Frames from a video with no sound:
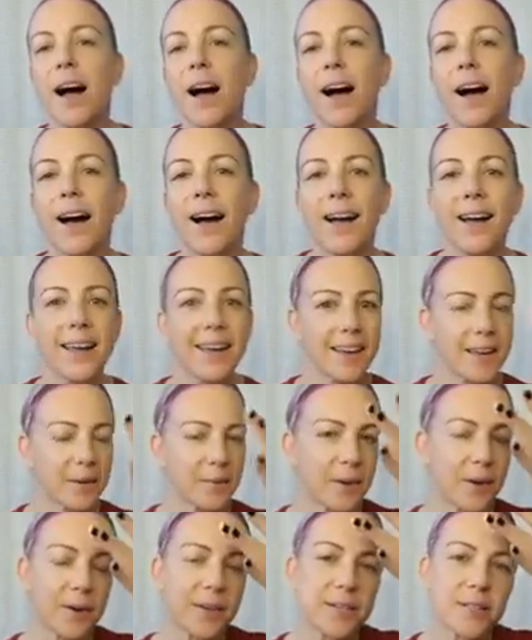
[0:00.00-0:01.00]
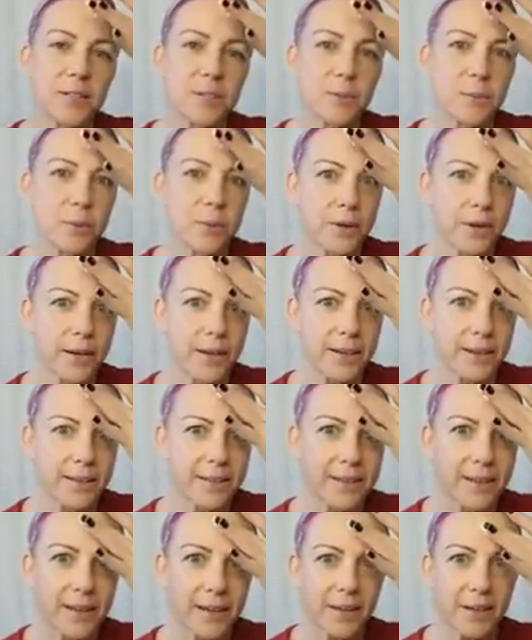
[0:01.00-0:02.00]
I'm going to put
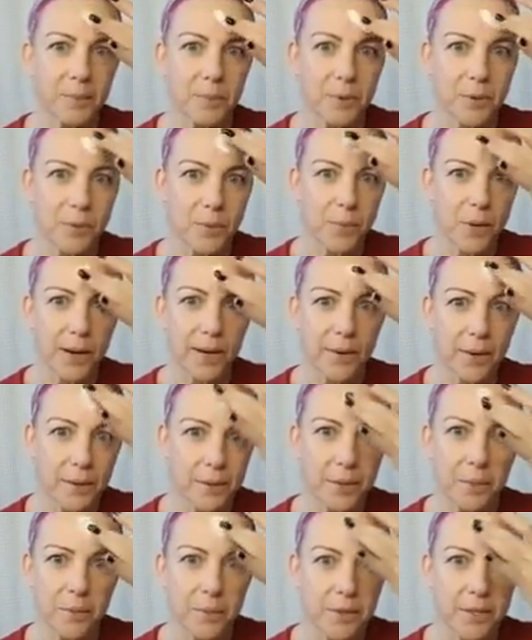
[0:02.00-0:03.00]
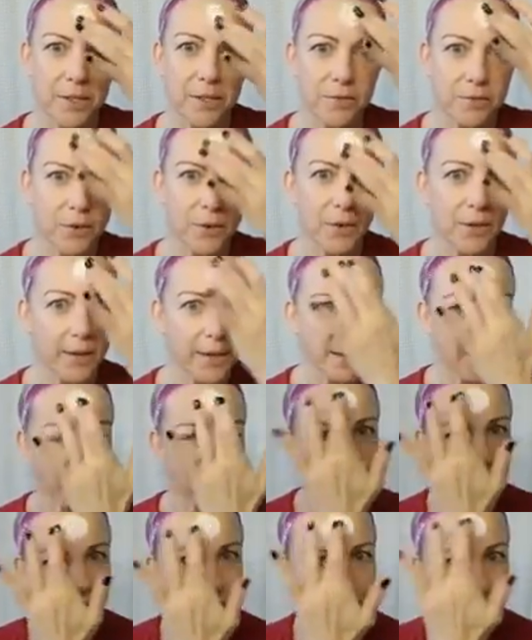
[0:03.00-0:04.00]
the white, I'm going to put the exfoliating
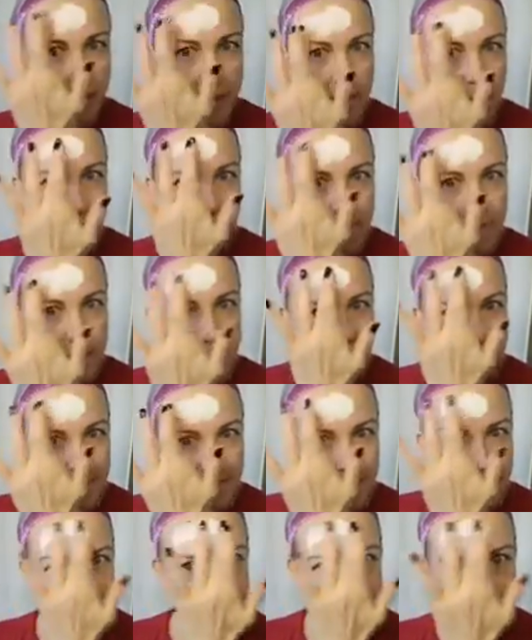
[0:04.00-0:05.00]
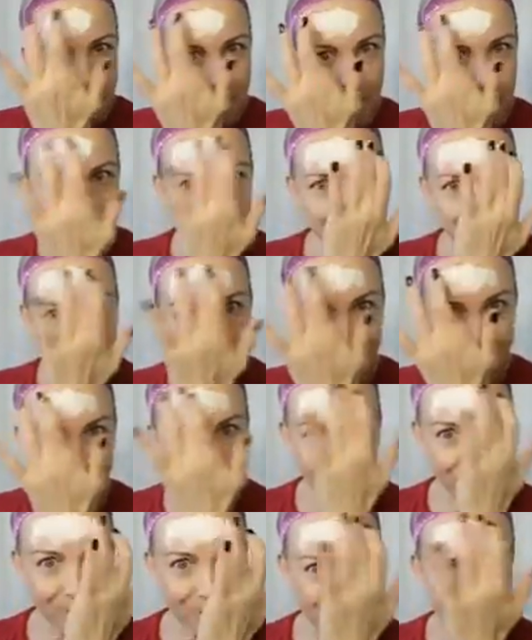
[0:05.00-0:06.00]
one up here. So we're going to try
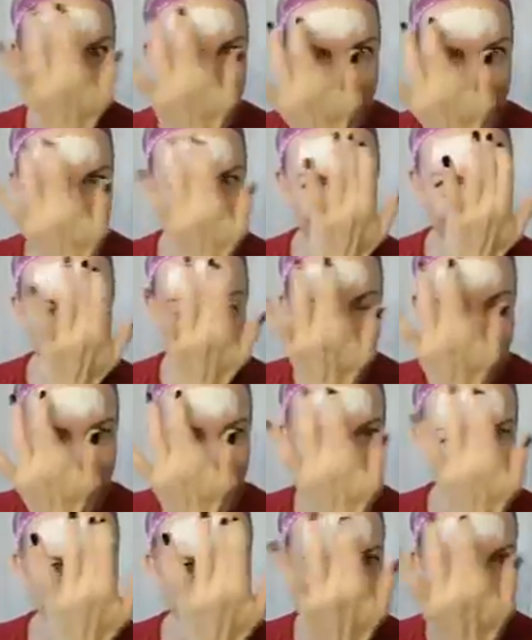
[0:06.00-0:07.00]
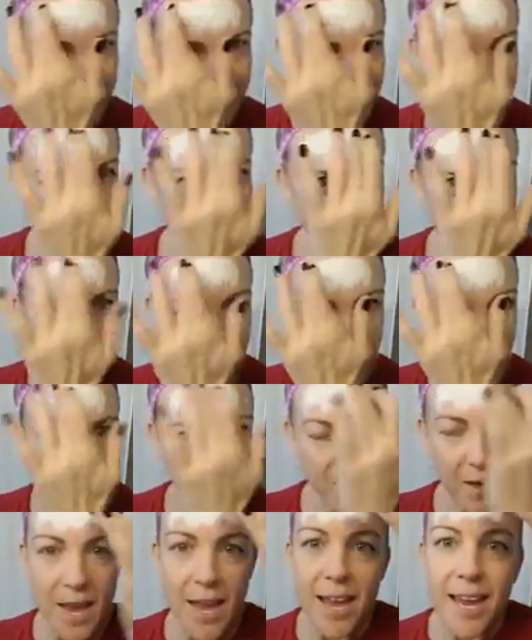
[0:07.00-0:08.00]
all 3. I'm going to show you all 3 how they
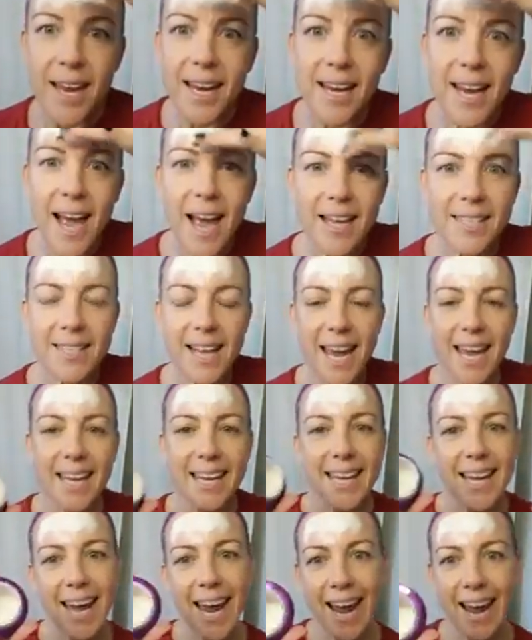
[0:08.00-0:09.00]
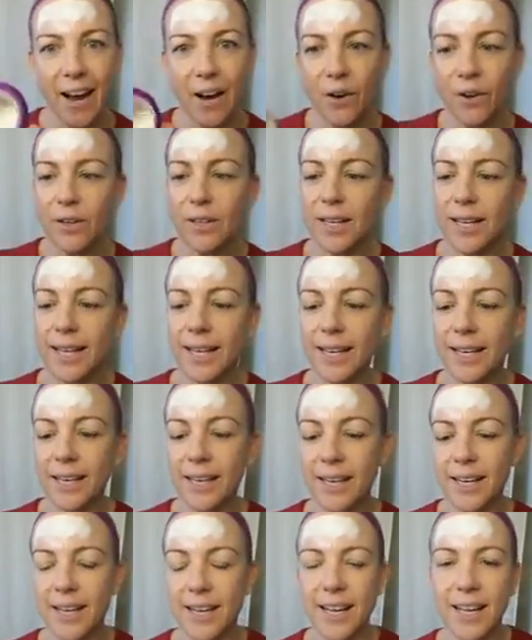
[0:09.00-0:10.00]
work. It has a
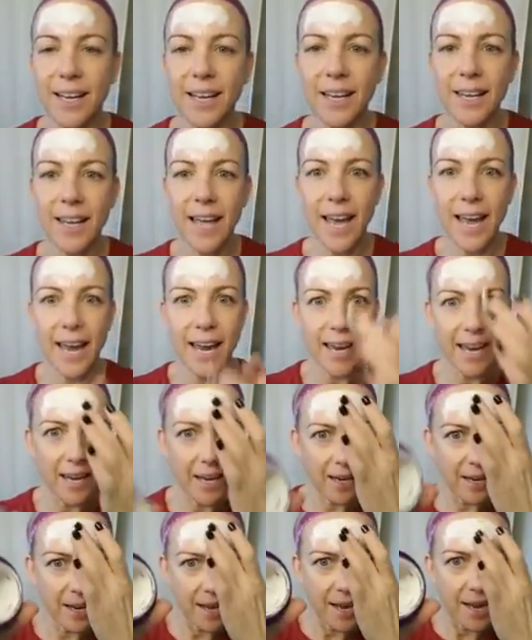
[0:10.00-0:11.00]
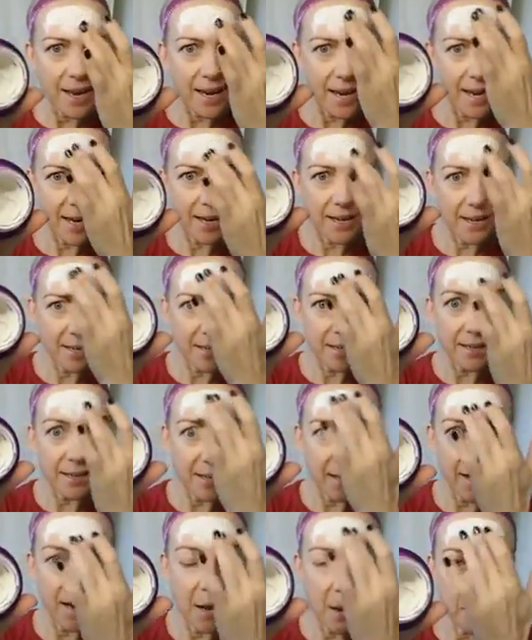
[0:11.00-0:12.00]
kaolin clay in it.
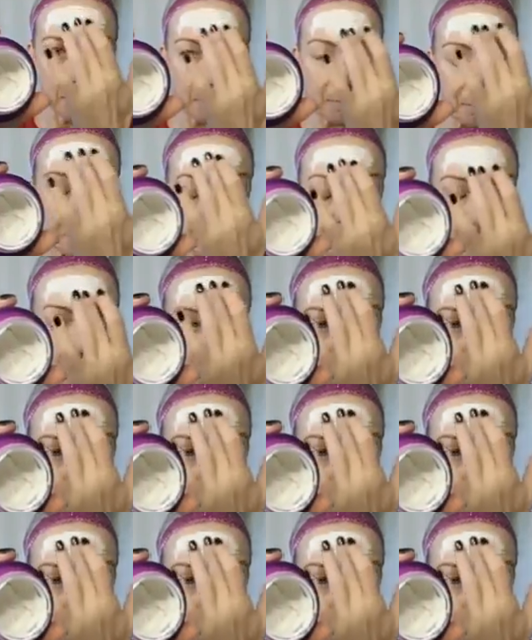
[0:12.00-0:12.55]
And